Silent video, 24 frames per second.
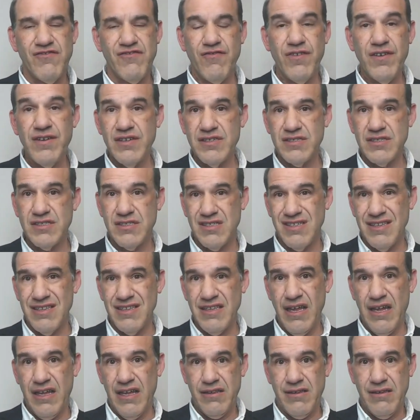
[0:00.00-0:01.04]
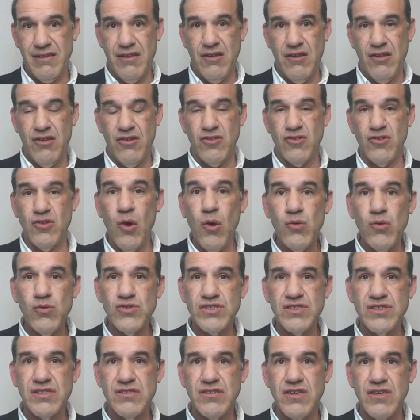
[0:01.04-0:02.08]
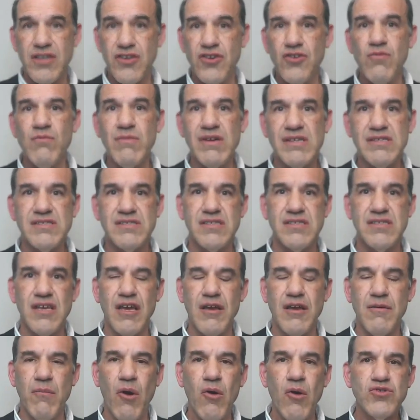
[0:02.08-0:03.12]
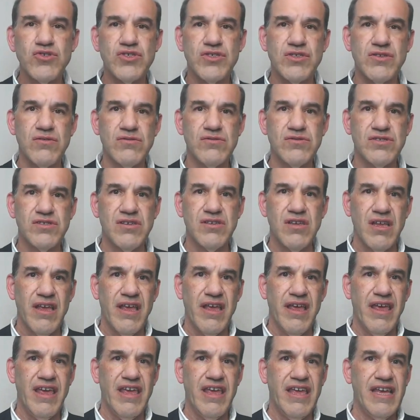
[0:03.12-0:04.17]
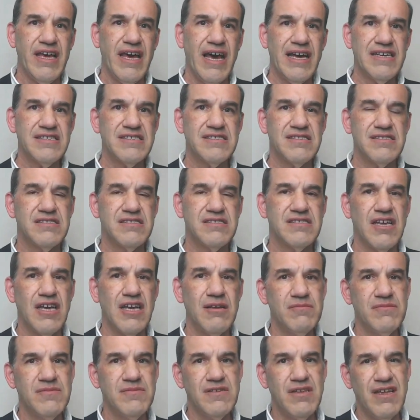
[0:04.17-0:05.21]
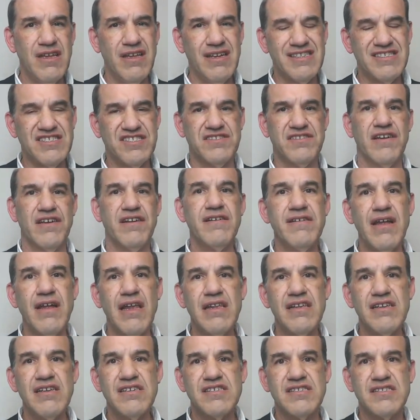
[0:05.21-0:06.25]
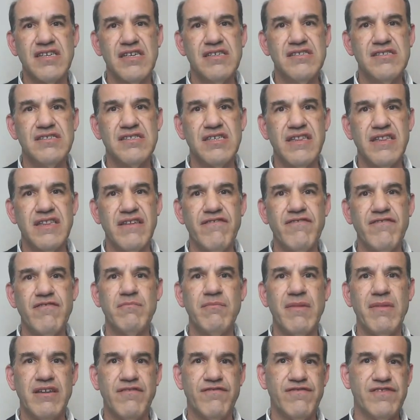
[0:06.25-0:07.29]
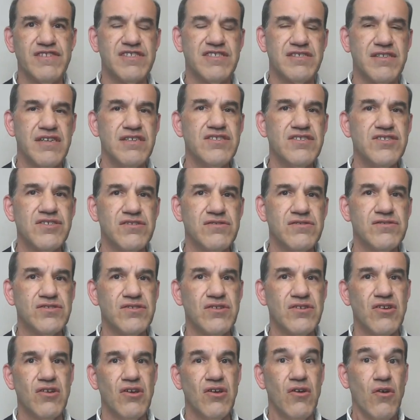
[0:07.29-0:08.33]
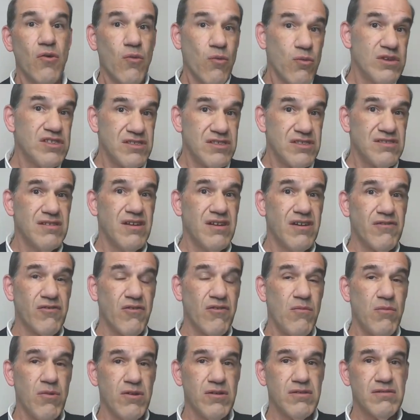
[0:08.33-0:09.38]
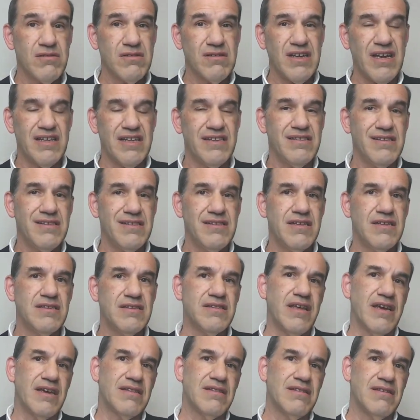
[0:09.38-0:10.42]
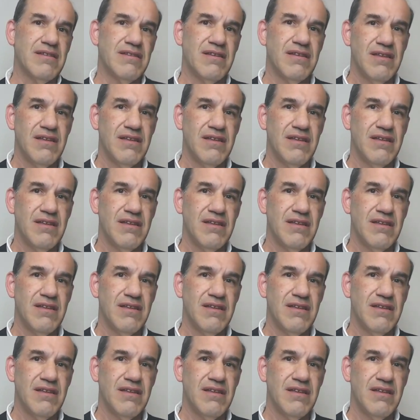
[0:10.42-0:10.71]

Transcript: First, that those humans' emotions has some external sensitive manifestations which the robot can detect.